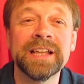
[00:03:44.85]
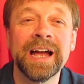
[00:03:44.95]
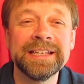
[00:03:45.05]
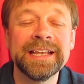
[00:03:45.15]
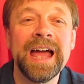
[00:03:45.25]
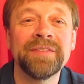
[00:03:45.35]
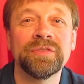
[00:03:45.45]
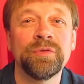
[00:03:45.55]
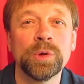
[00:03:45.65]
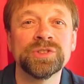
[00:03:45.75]
I did have
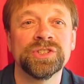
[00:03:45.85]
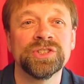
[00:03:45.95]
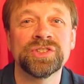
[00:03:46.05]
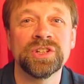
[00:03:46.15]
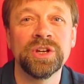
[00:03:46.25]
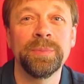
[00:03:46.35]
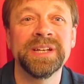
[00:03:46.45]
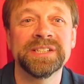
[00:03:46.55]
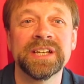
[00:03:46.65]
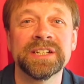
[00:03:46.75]
to force it just a little
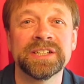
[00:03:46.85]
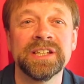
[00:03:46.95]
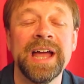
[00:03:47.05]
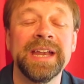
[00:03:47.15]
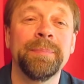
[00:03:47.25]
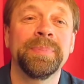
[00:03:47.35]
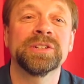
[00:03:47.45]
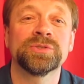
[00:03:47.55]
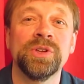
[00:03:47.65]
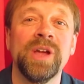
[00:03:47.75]
bit to get it to line up,
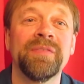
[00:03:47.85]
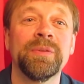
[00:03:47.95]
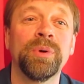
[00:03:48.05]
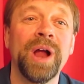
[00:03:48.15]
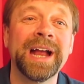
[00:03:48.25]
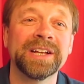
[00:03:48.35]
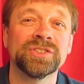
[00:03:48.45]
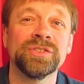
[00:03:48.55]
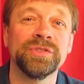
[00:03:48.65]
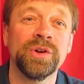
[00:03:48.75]
because when you have the
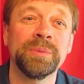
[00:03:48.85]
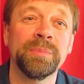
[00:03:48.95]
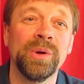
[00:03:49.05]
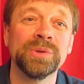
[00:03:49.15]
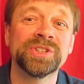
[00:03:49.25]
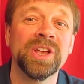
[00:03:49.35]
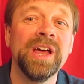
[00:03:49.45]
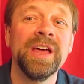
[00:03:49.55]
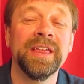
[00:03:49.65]
brackets and the floating bolts,